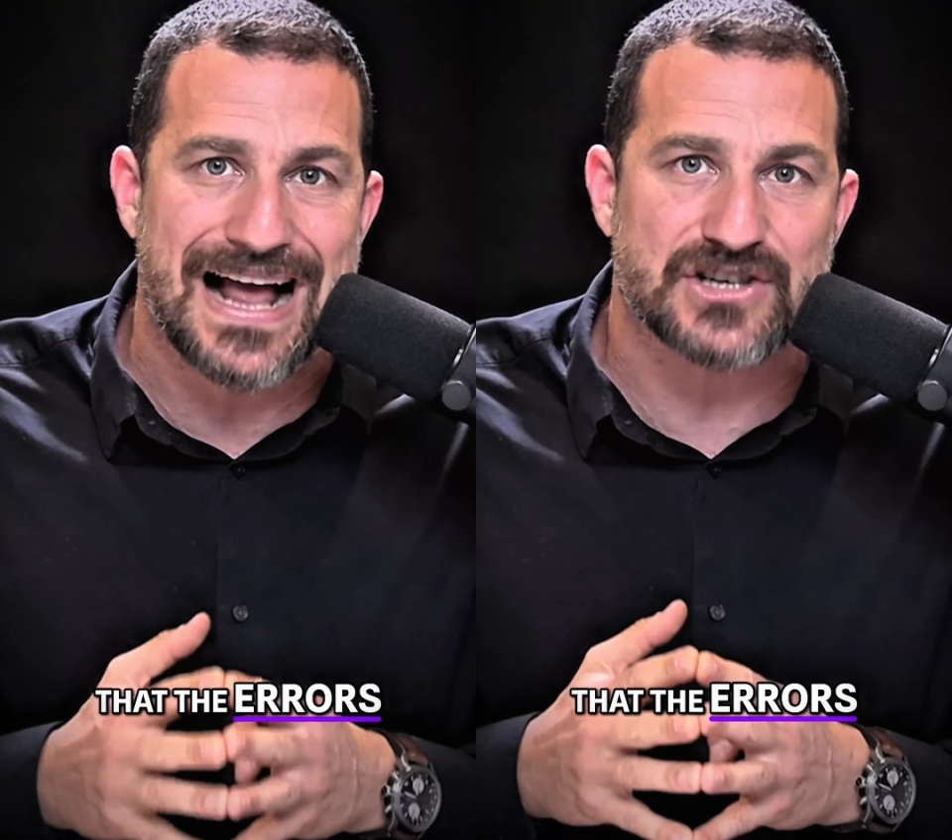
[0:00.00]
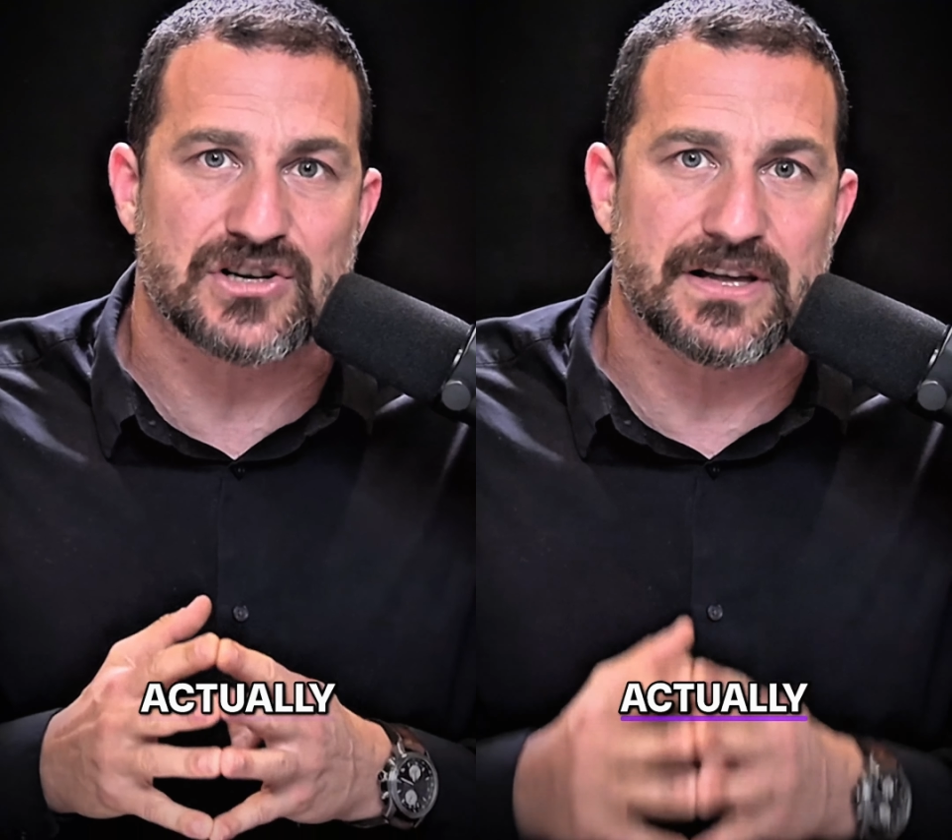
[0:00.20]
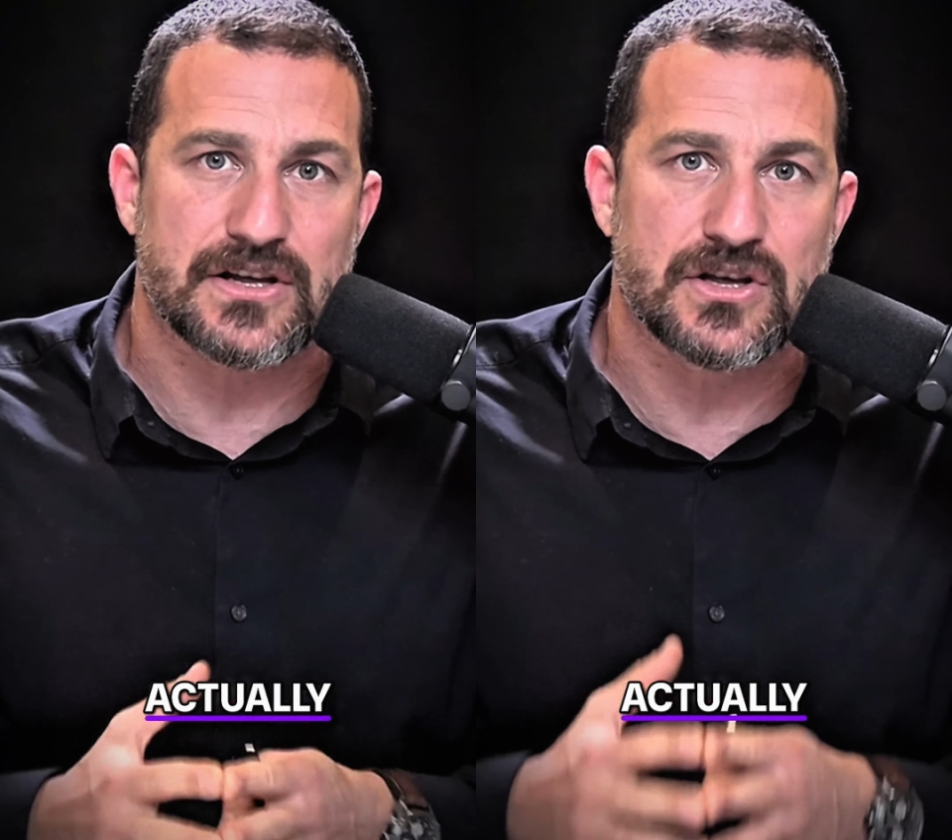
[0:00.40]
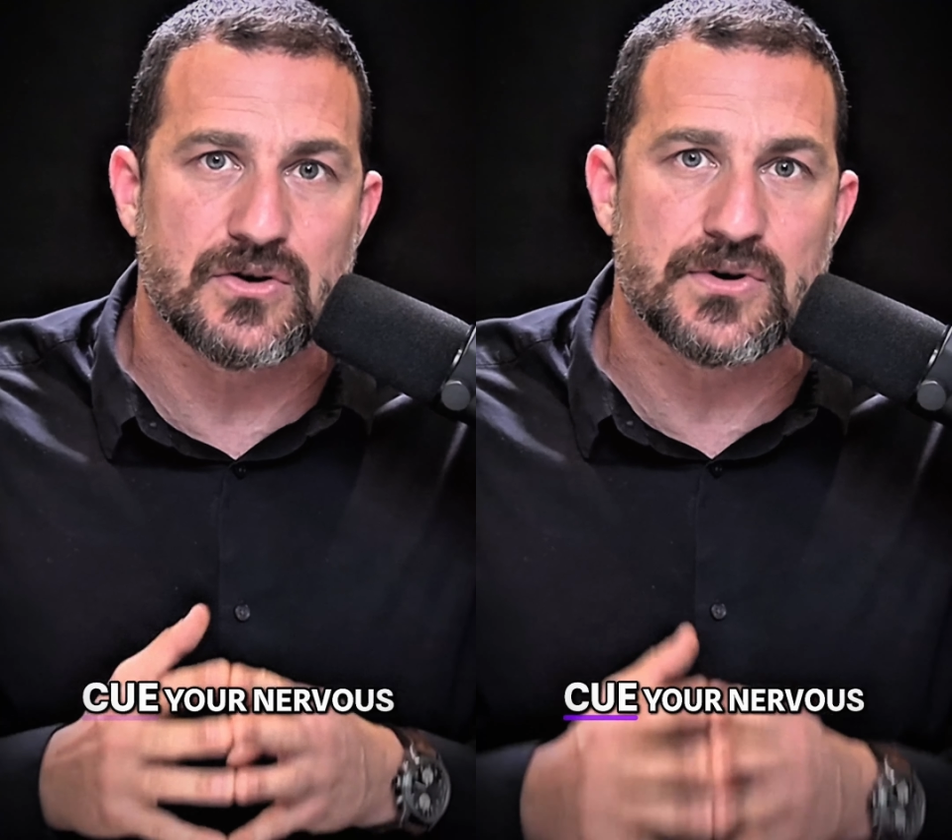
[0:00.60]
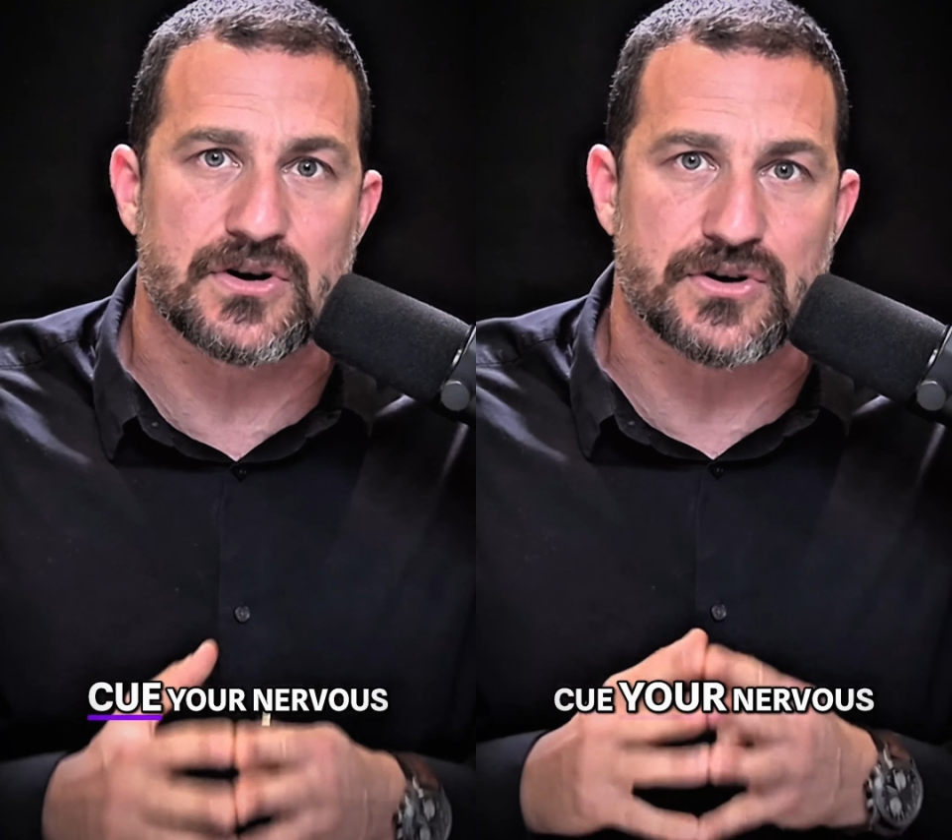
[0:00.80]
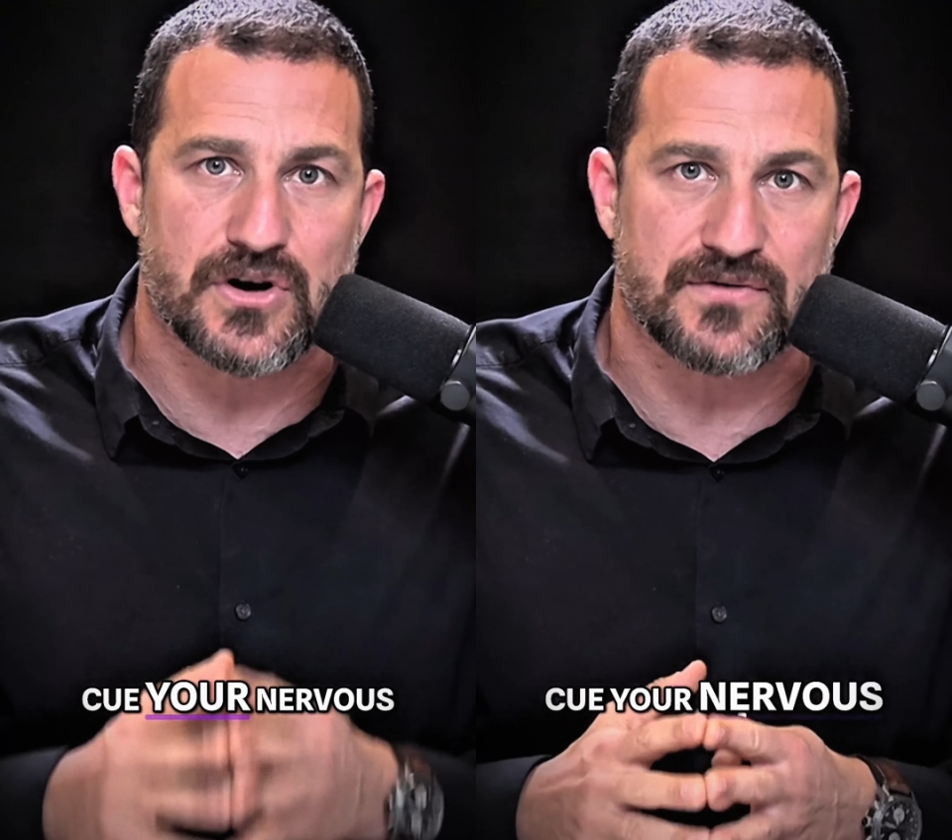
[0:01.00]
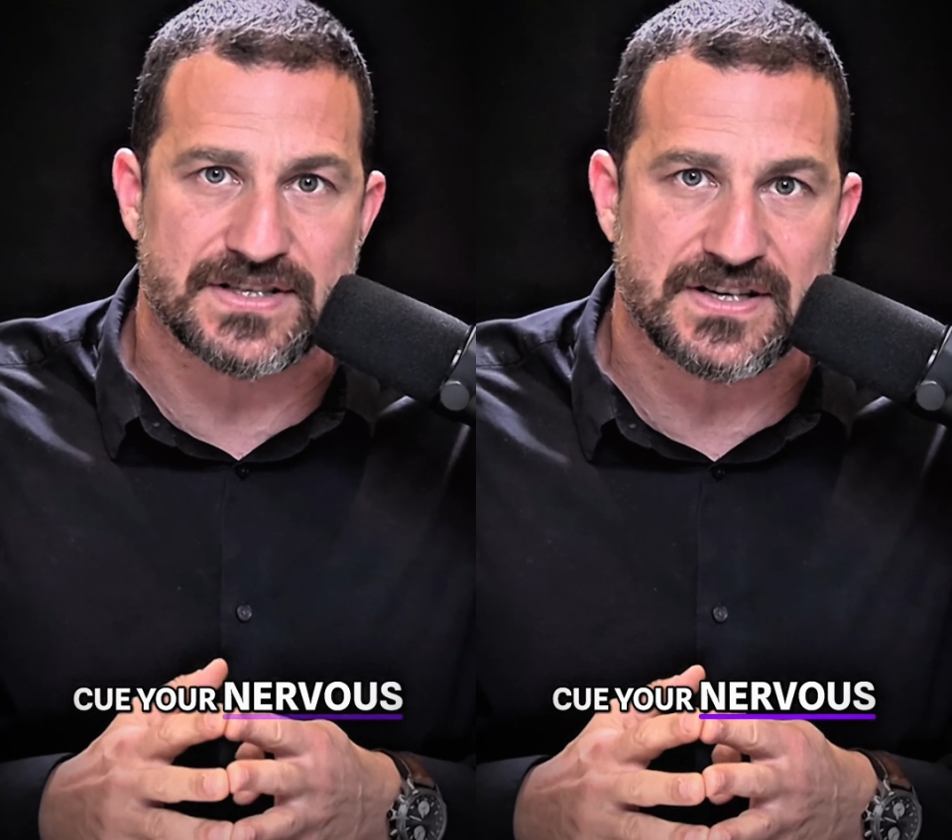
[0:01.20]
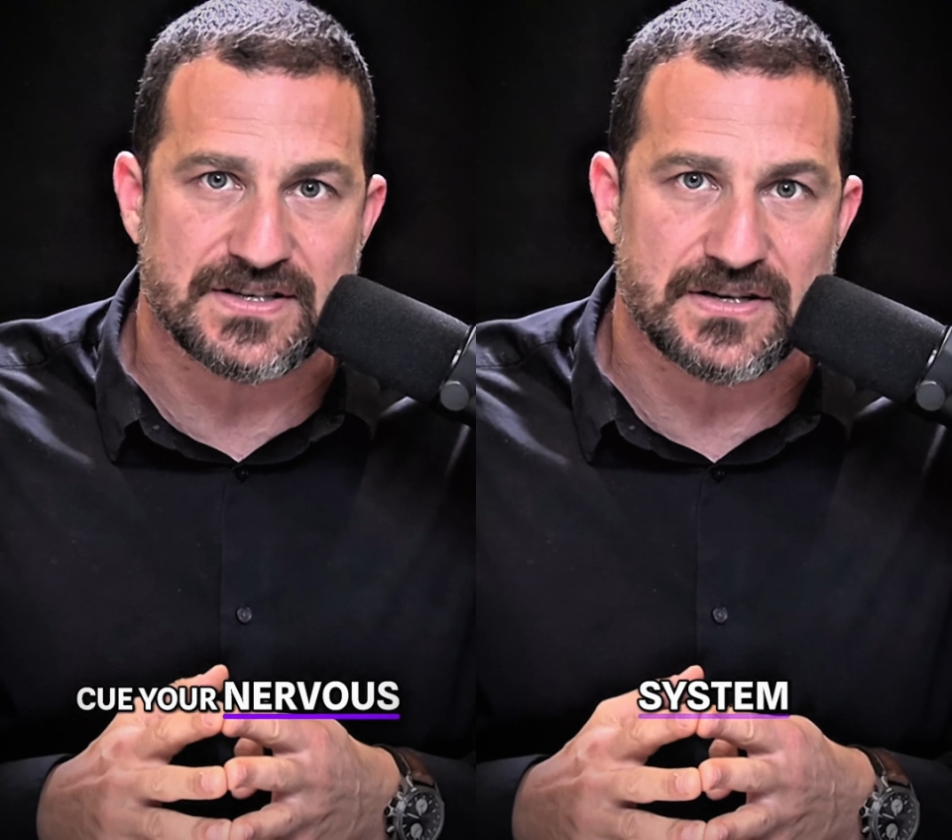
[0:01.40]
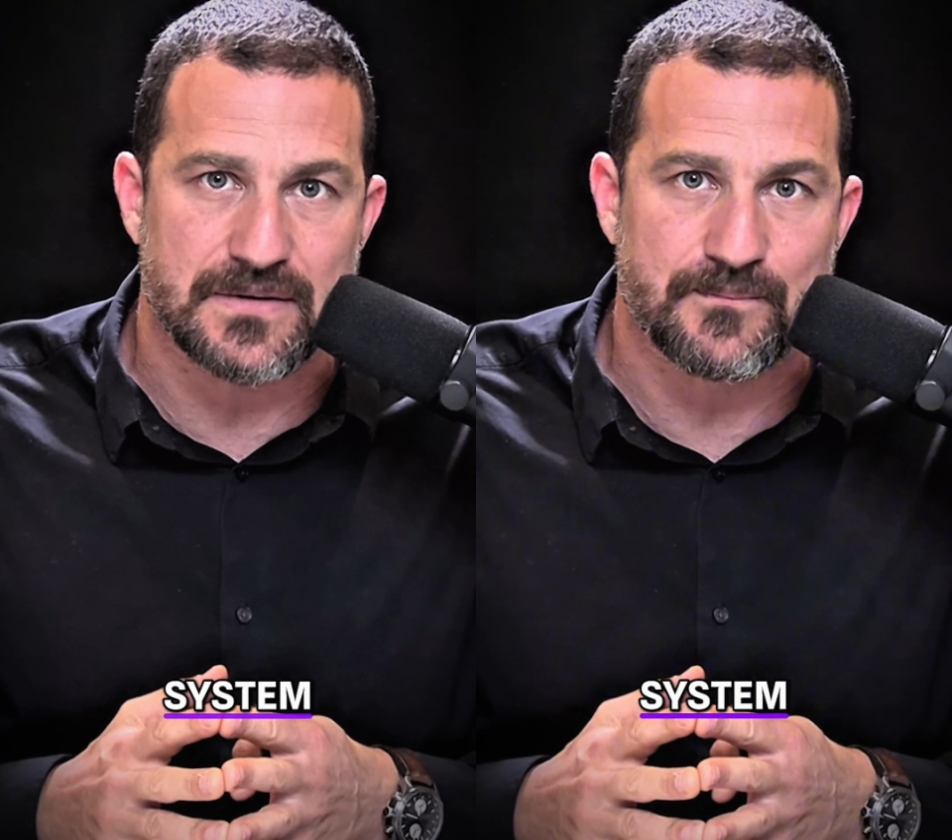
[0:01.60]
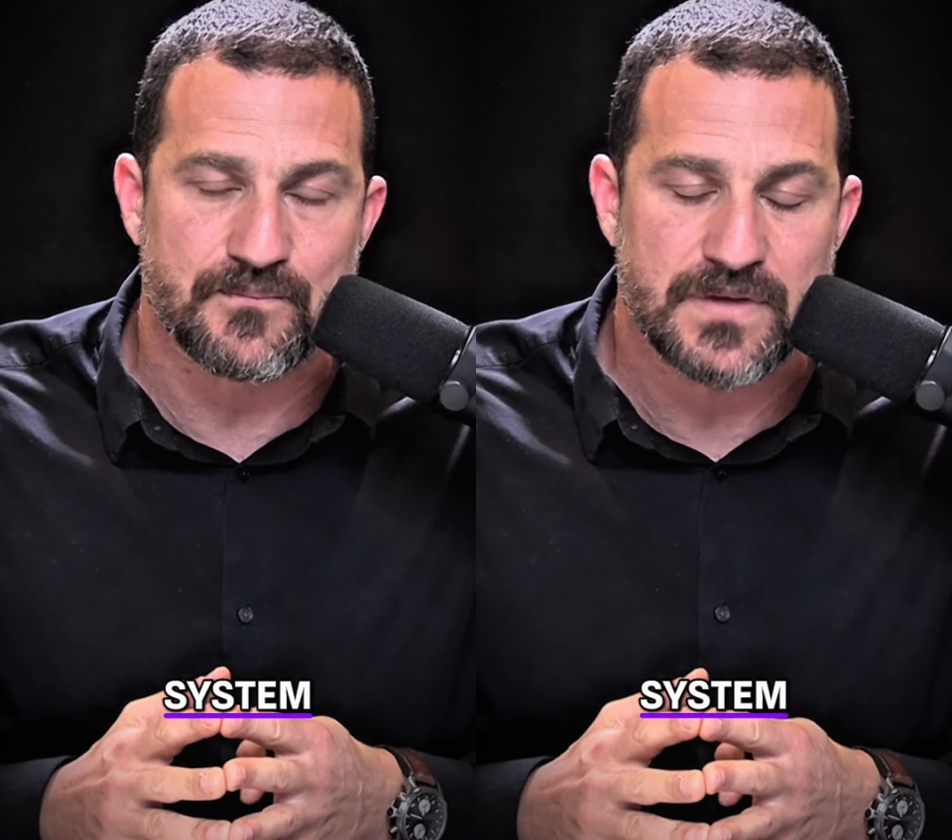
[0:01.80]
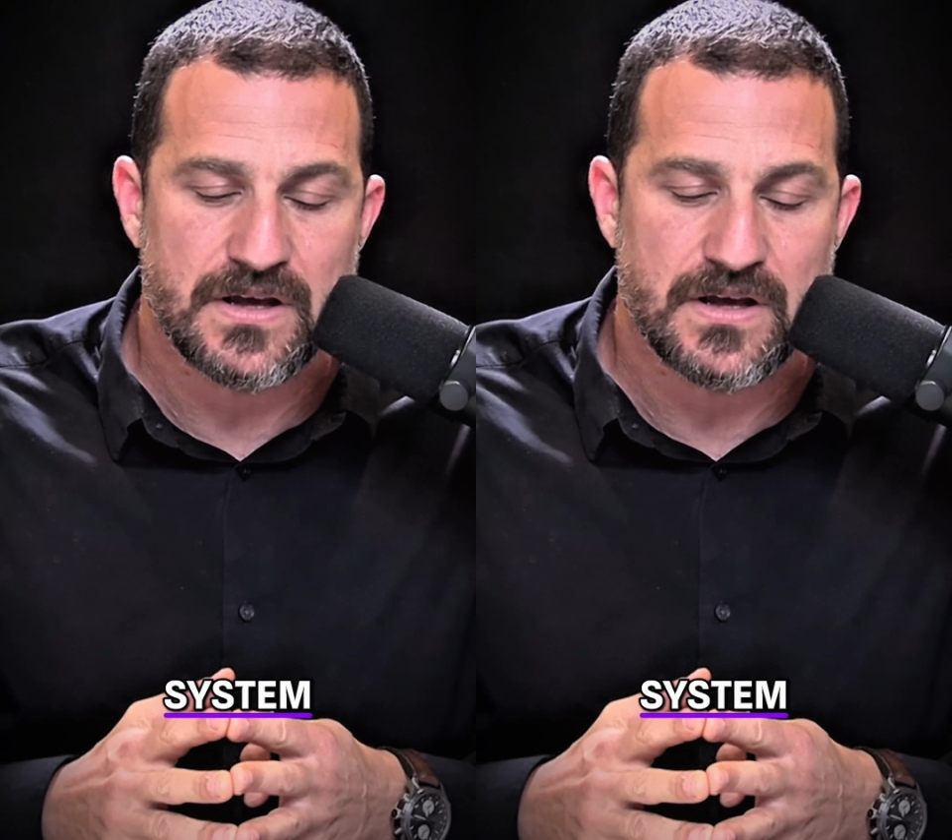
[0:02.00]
actually cue your nervous system